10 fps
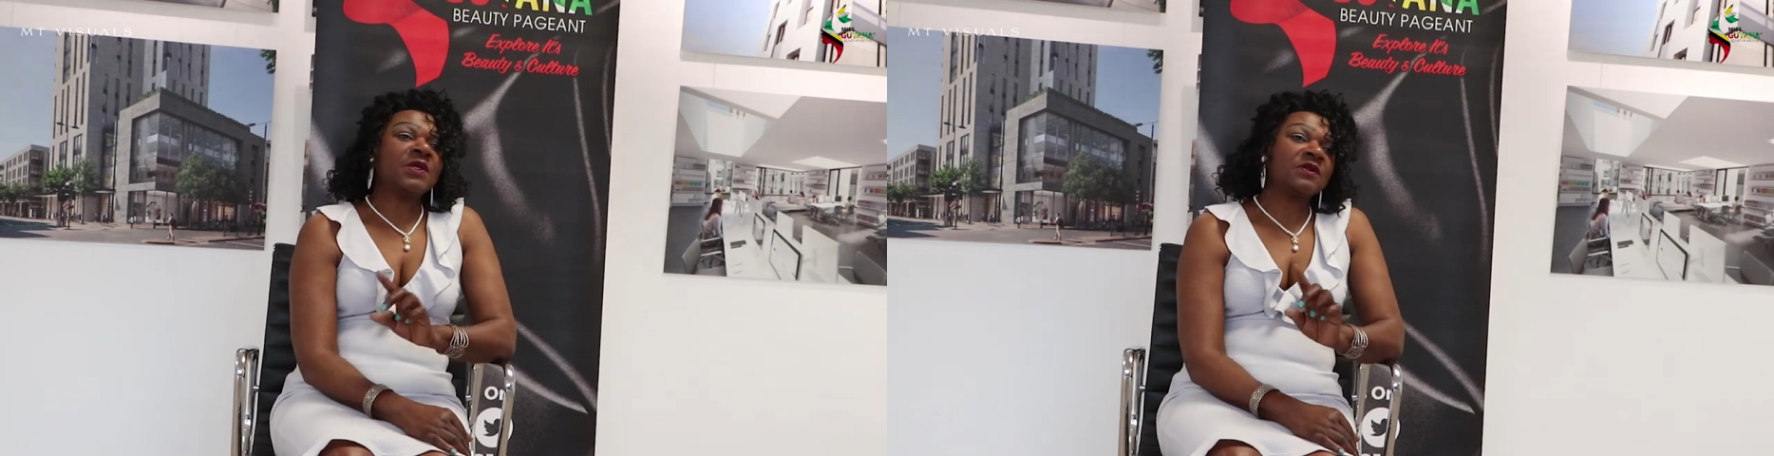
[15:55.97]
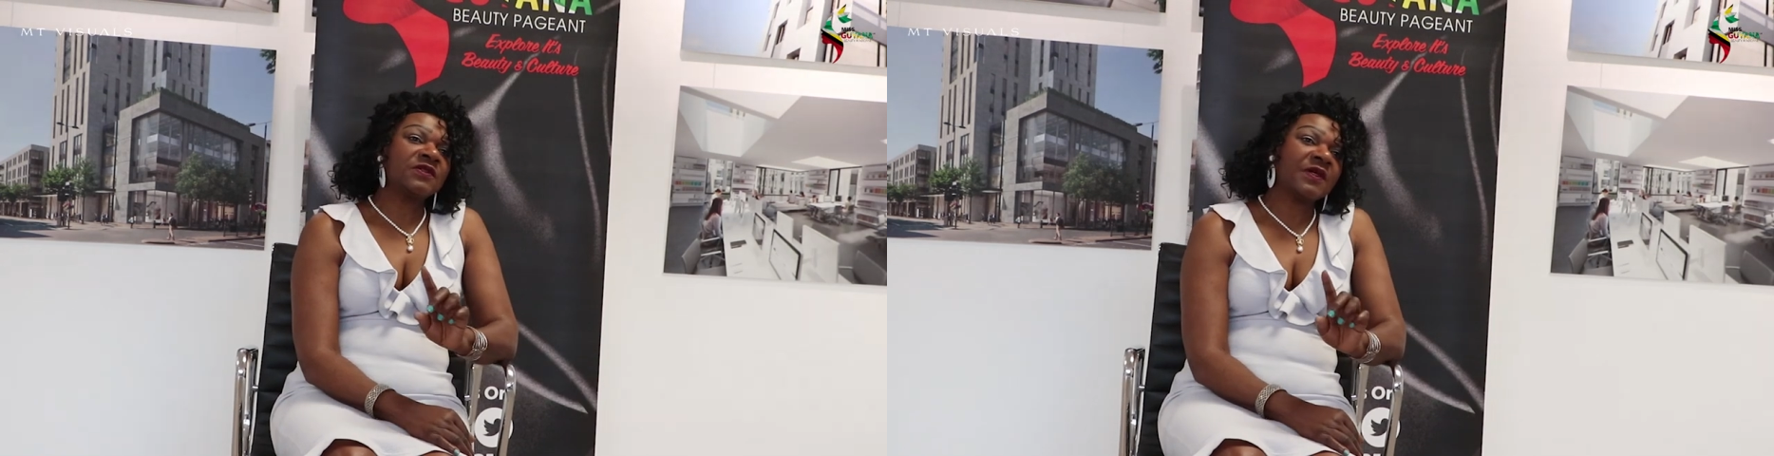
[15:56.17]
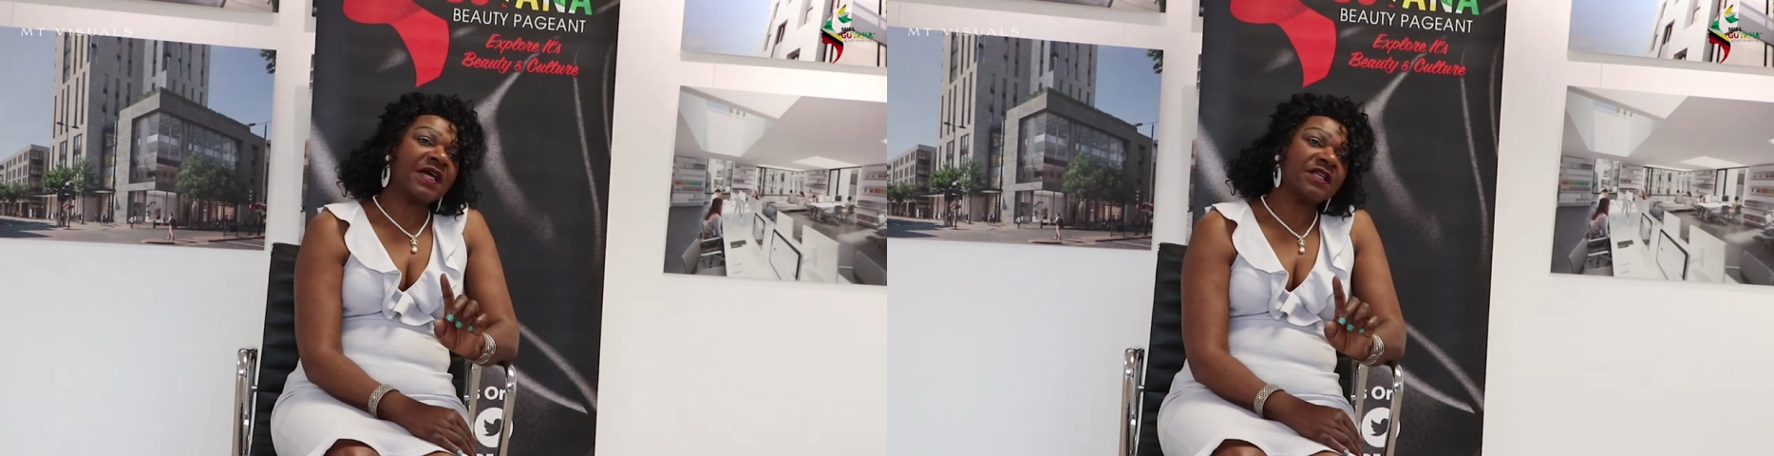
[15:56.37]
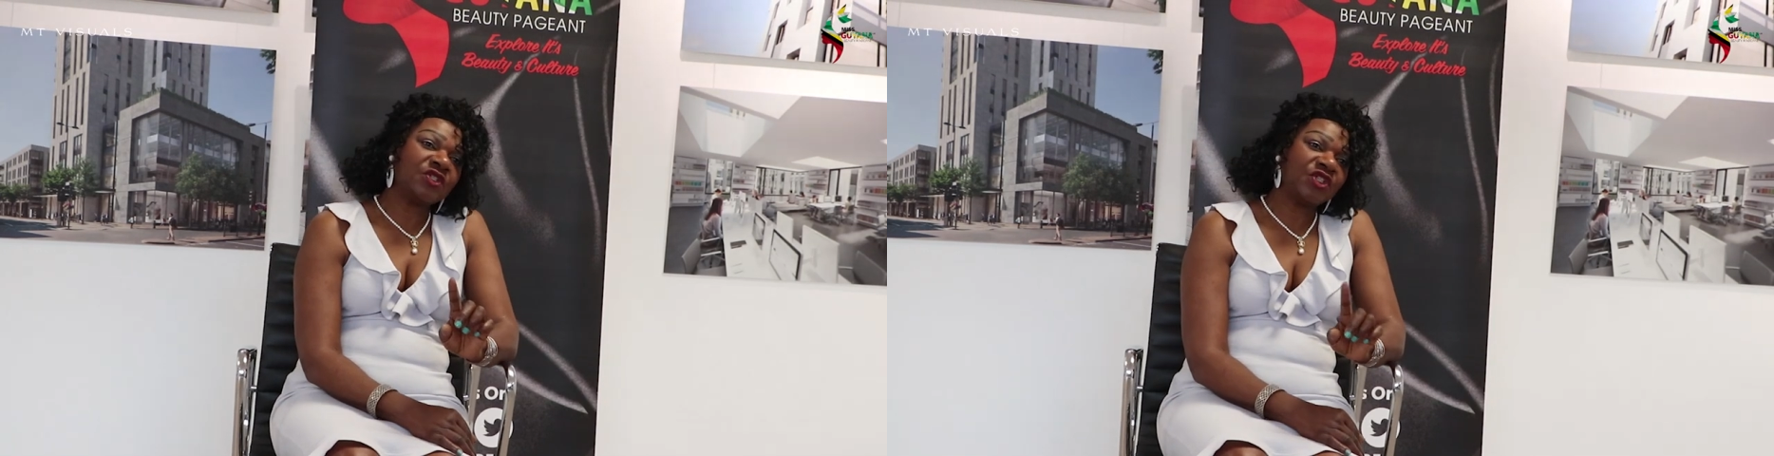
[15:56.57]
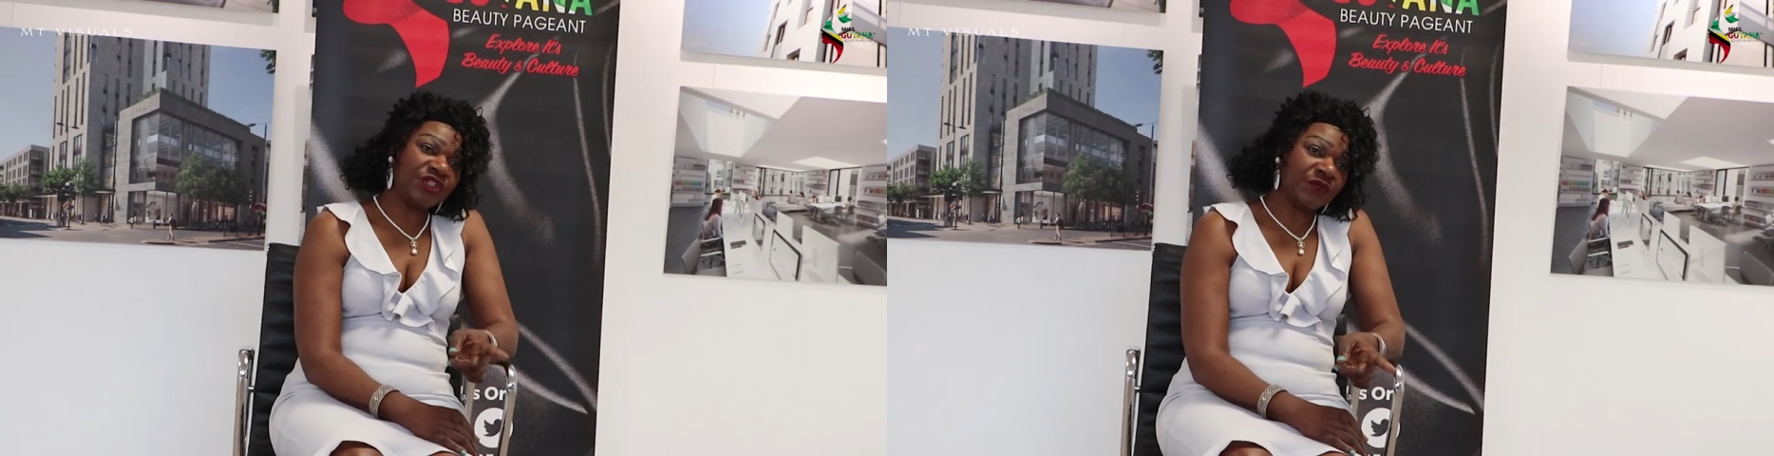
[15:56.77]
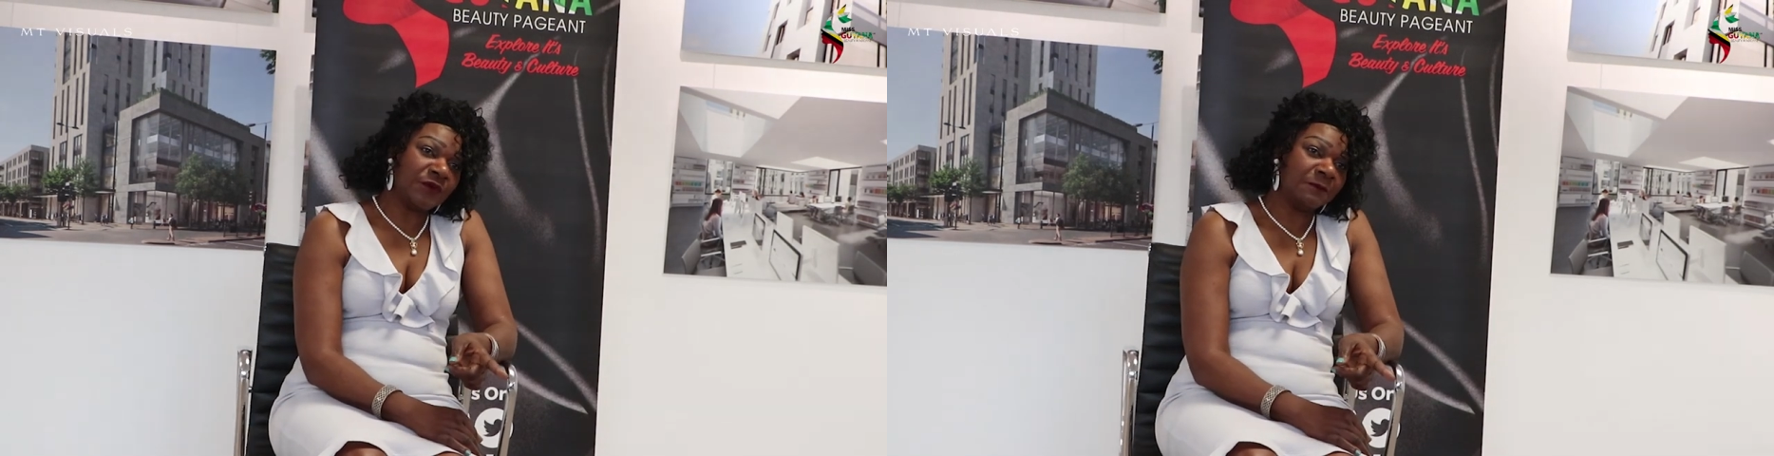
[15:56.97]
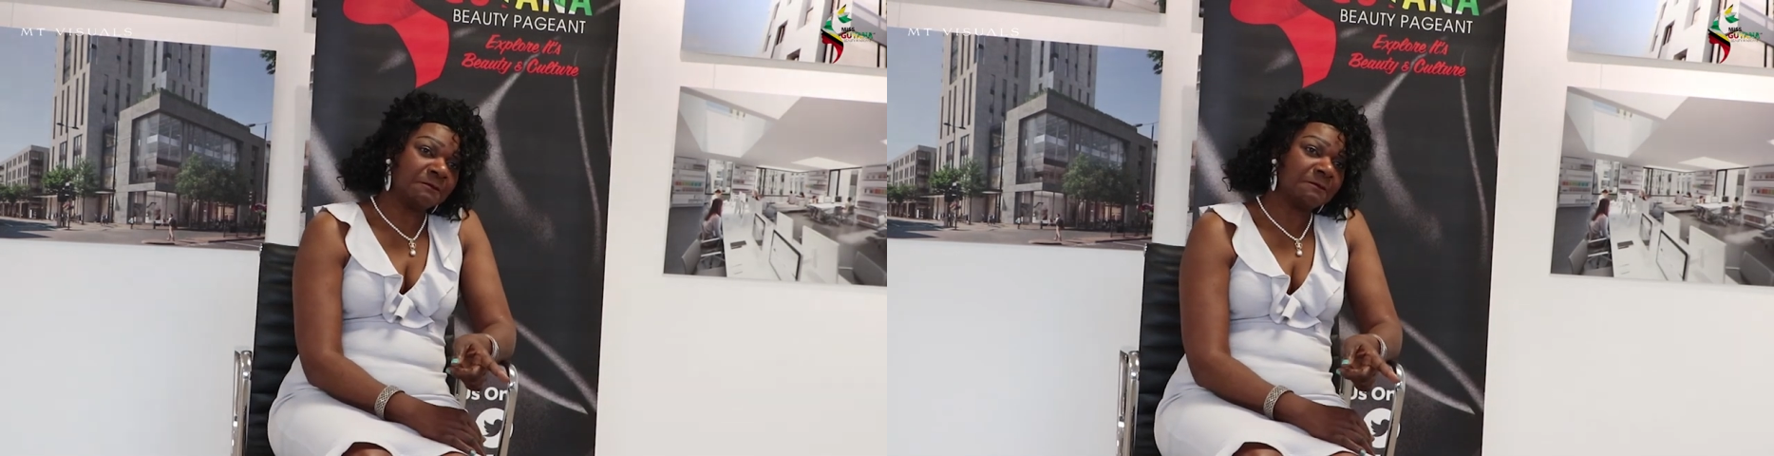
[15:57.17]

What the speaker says: we also had the show.